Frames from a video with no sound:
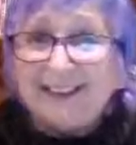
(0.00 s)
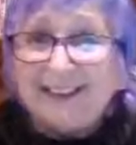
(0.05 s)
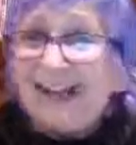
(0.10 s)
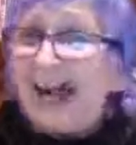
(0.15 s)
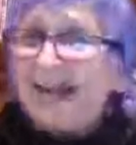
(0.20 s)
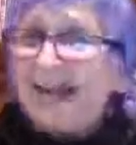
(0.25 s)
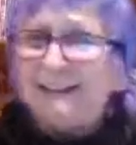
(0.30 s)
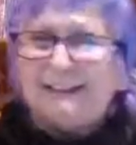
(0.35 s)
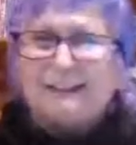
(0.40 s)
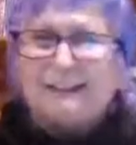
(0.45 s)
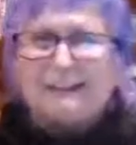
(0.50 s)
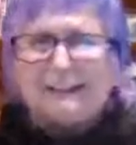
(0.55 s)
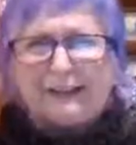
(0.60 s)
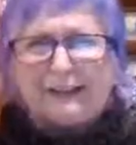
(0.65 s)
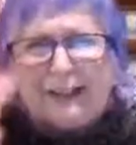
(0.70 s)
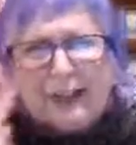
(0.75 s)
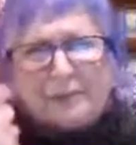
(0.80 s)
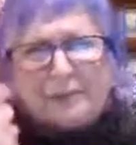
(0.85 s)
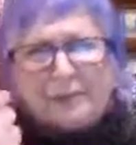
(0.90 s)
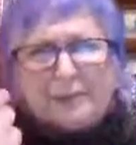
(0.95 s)
God
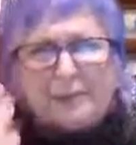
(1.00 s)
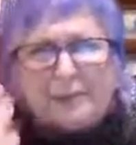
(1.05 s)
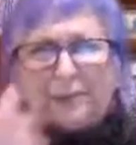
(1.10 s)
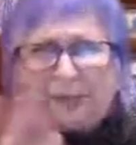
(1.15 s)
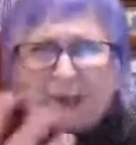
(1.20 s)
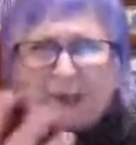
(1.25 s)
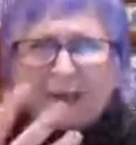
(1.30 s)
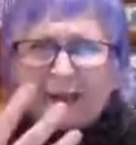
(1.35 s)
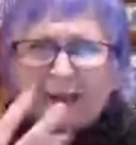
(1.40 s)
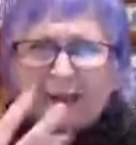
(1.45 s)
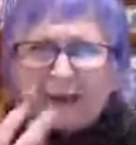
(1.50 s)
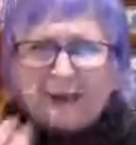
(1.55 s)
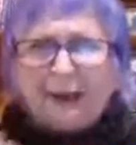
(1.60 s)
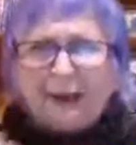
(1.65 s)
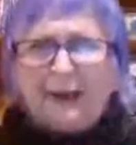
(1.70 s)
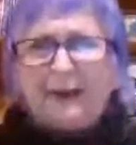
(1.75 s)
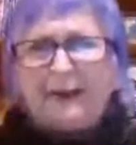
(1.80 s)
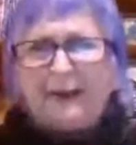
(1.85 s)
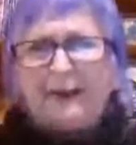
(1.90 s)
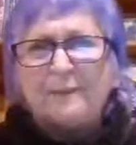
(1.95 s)
just keeps bringing it
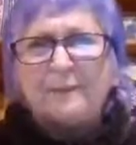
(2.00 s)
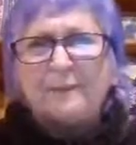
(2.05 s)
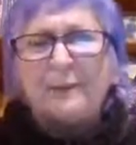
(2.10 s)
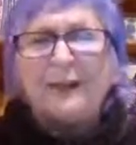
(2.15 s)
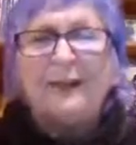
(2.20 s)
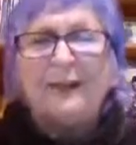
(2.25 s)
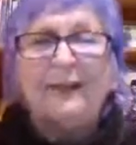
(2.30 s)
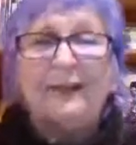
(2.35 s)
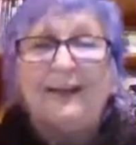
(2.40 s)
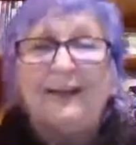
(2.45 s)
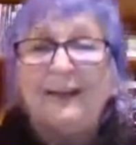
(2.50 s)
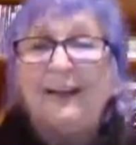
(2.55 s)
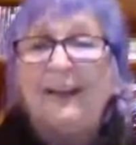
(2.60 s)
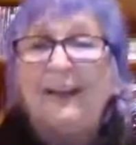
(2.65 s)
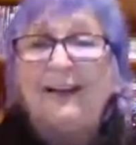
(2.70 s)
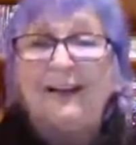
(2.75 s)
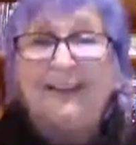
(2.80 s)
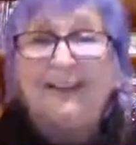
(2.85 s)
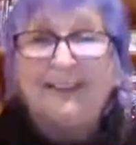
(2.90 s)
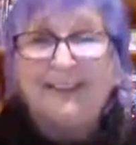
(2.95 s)
on and bringing it
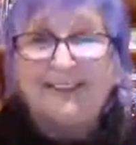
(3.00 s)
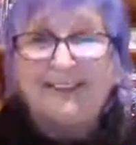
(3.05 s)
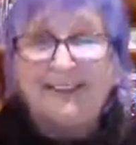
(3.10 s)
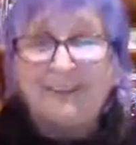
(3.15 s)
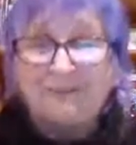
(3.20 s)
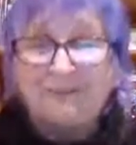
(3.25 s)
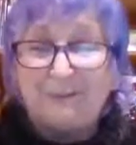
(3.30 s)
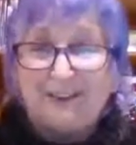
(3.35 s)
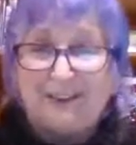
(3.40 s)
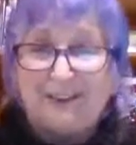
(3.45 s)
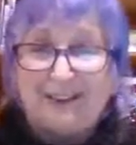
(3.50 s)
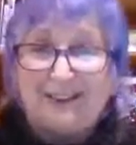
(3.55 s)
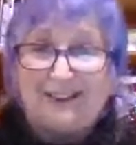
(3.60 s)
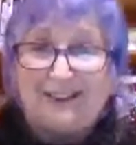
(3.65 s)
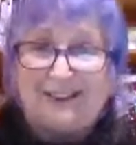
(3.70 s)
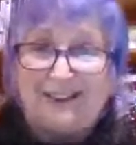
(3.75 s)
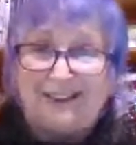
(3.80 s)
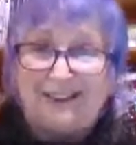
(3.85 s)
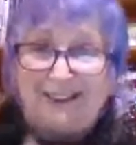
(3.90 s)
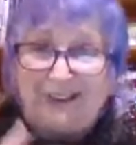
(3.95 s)
on, and it's up to
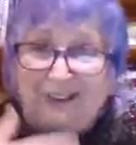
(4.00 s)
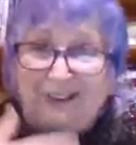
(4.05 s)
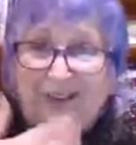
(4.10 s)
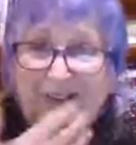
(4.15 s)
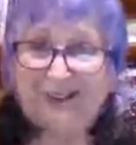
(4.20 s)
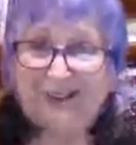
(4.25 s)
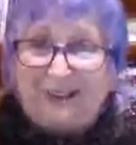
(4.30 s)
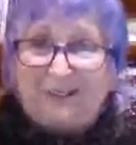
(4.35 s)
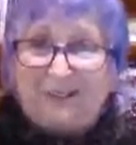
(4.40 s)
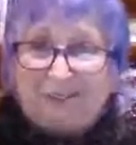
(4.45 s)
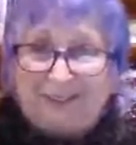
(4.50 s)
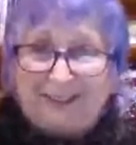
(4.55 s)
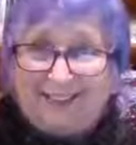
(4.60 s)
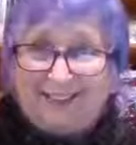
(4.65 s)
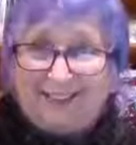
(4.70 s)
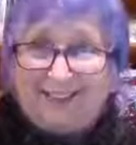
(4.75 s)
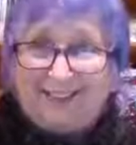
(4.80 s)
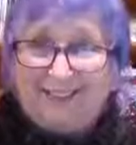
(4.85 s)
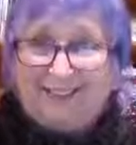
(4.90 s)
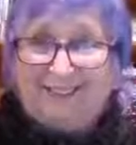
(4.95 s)
us to do
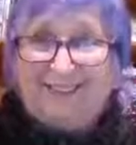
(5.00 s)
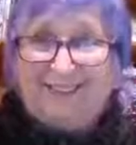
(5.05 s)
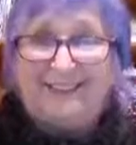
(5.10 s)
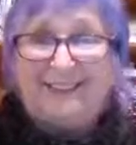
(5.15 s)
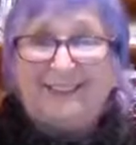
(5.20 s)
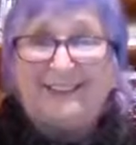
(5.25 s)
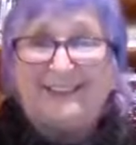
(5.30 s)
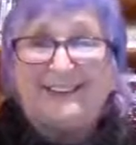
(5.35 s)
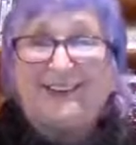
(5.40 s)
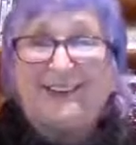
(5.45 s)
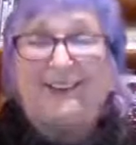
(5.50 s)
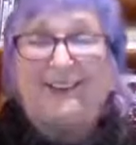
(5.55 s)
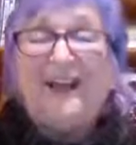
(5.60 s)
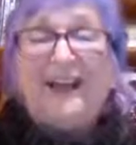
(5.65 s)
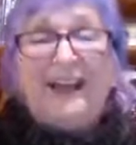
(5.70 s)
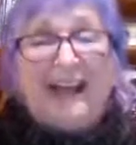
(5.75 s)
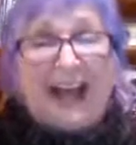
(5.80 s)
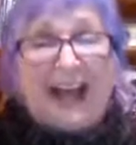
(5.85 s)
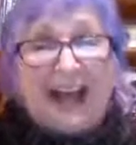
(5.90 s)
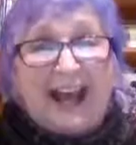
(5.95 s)
something good with it. So,
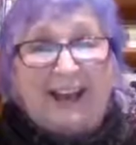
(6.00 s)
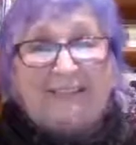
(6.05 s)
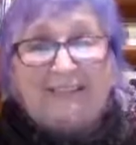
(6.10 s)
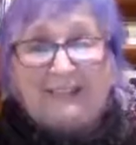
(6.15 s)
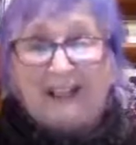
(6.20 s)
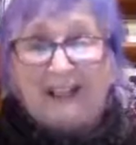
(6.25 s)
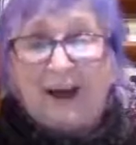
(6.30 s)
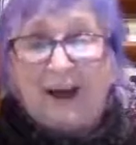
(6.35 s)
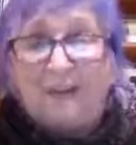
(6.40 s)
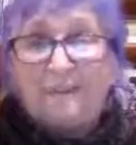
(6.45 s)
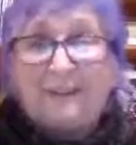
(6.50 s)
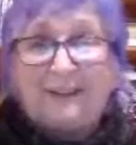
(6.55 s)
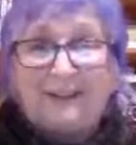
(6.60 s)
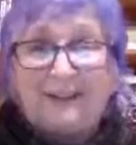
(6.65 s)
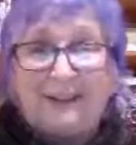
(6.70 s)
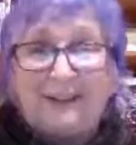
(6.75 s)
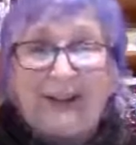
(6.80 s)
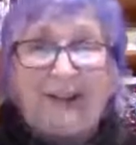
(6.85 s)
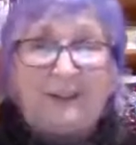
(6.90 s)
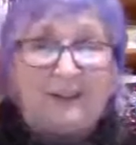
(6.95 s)
and the topic
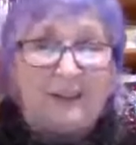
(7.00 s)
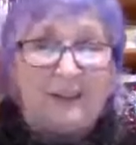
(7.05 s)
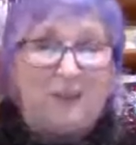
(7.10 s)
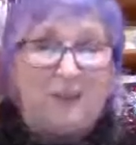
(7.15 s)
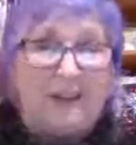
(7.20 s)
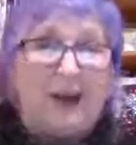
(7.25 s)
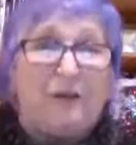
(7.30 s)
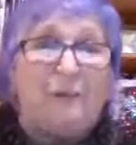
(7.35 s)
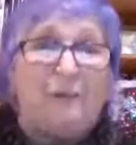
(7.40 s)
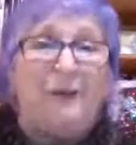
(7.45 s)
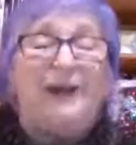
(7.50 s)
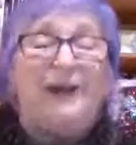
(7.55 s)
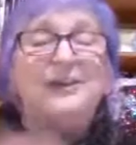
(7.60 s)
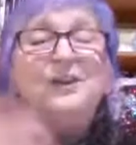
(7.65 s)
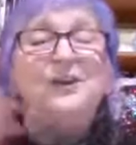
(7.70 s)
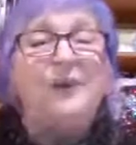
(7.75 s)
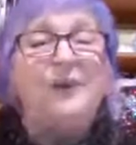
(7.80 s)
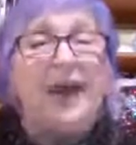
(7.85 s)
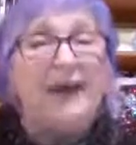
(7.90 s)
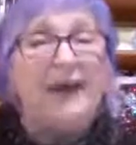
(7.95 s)
today was about
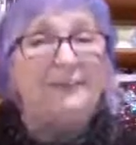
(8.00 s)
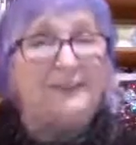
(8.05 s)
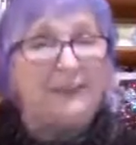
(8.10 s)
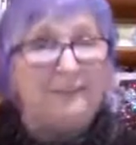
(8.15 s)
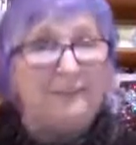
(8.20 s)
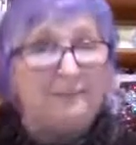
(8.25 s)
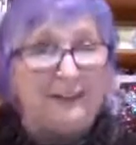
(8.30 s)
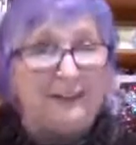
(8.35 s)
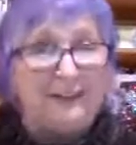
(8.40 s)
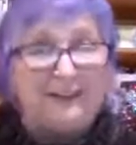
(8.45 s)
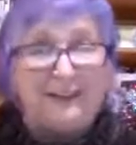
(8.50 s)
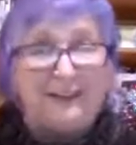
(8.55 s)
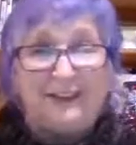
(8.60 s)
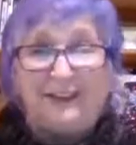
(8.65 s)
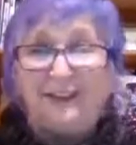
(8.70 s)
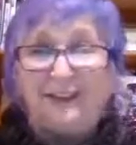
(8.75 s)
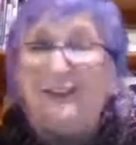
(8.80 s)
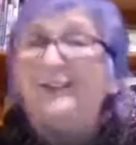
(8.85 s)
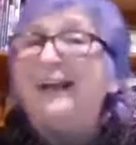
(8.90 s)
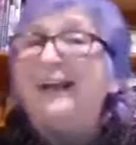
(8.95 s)
when you have something to
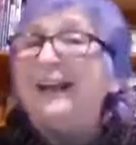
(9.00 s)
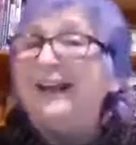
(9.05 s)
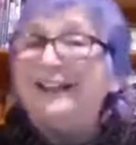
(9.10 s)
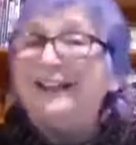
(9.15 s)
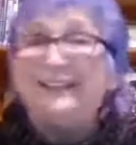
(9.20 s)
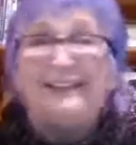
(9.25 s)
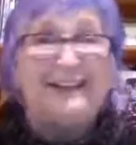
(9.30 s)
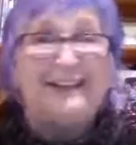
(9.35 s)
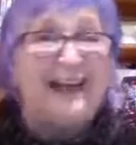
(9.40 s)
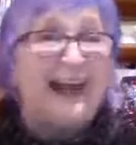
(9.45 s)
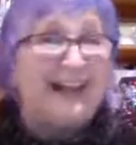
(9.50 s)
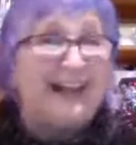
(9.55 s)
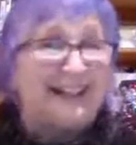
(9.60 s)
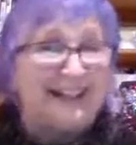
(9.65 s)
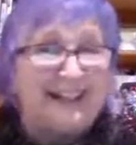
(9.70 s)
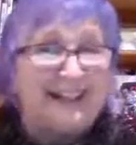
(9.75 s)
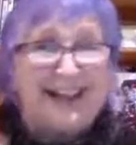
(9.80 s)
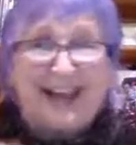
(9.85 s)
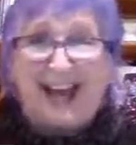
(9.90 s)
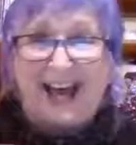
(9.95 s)
do and it's not
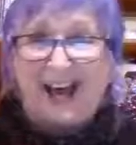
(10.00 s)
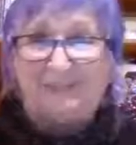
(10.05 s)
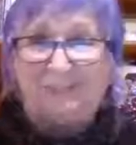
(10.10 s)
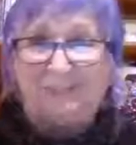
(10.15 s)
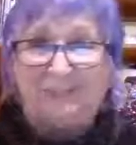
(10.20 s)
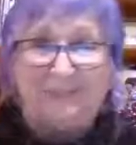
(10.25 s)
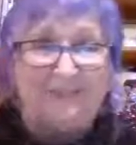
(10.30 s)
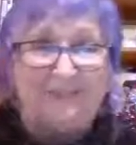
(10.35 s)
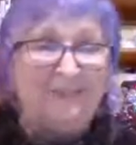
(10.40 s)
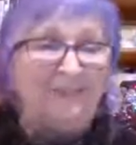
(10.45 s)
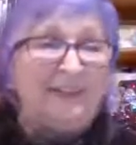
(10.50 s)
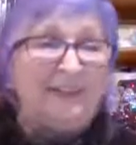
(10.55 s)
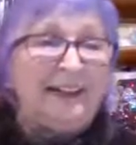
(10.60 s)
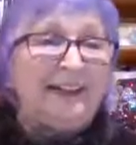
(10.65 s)
going to happen.